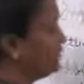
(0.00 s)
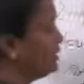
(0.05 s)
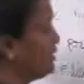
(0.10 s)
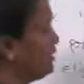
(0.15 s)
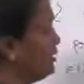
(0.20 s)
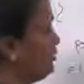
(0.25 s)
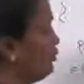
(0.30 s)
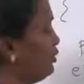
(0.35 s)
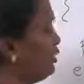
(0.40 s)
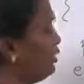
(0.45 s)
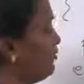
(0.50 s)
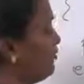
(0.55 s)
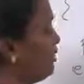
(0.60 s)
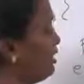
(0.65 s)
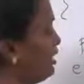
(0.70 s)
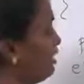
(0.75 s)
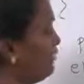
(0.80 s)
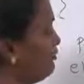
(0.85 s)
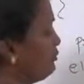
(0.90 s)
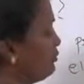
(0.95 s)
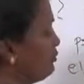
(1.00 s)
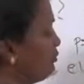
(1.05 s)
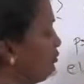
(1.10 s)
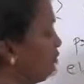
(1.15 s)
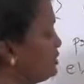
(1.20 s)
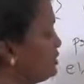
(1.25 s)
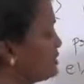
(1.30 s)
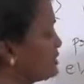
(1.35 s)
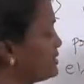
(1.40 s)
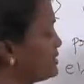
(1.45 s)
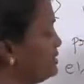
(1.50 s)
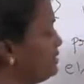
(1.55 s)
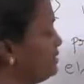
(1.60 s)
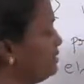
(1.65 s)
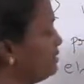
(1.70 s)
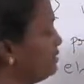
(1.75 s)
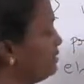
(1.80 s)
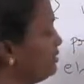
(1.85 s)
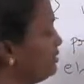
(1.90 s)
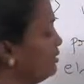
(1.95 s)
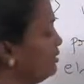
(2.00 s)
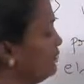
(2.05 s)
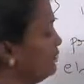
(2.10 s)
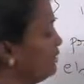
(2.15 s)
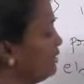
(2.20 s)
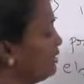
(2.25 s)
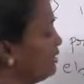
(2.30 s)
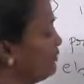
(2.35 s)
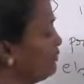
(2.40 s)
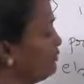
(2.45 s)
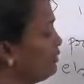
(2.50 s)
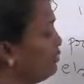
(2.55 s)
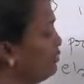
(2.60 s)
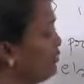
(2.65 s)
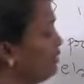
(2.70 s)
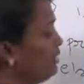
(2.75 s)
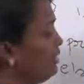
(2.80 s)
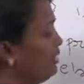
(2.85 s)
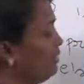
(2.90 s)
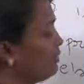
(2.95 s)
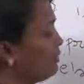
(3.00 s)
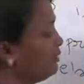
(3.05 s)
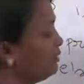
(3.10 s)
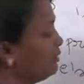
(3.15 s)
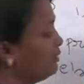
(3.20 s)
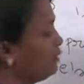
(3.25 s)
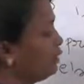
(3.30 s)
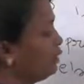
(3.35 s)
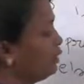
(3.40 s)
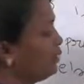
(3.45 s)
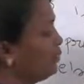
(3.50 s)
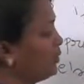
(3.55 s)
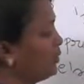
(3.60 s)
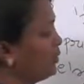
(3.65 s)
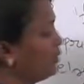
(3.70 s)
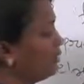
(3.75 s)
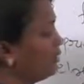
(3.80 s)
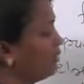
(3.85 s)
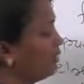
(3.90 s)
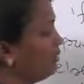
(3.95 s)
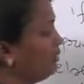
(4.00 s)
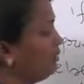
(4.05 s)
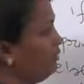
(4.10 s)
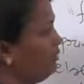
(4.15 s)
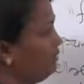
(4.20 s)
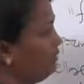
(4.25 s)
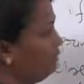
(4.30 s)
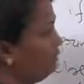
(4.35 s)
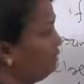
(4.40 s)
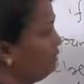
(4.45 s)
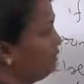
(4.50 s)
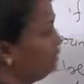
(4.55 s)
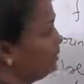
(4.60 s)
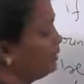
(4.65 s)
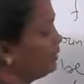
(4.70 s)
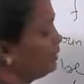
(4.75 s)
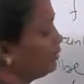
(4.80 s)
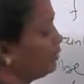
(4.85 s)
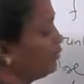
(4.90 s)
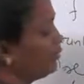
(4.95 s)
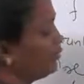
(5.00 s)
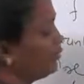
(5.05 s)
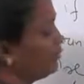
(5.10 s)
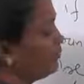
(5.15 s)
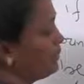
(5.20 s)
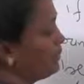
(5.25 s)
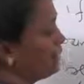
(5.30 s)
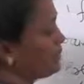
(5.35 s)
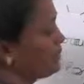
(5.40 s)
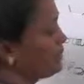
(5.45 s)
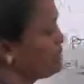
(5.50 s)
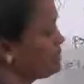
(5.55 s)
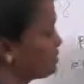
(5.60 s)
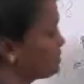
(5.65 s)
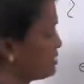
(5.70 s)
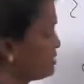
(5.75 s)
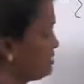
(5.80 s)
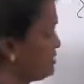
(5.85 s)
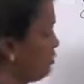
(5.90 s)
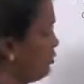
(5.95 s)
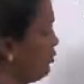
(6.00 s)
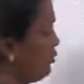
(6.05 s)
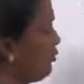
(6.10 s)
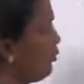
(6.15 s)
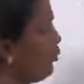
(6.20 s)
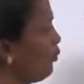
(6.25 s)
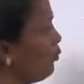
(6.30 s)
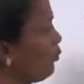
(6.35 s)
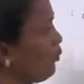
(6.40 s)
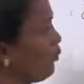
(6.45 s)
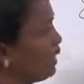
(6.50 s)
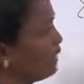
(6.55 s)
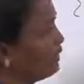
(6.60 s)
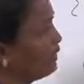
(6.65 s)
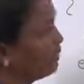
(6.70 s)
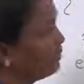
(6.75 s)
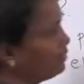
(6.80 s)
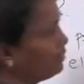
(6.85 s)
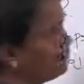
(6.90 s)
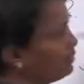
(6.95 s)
For that what we have to do is that we have to make top equal to top -1.